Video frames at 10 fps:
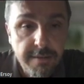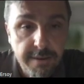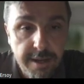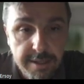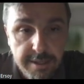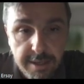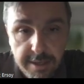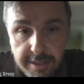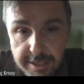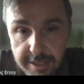was
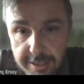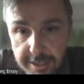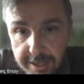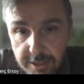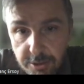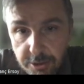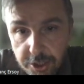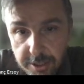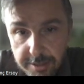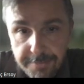necessary and
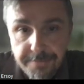crucial.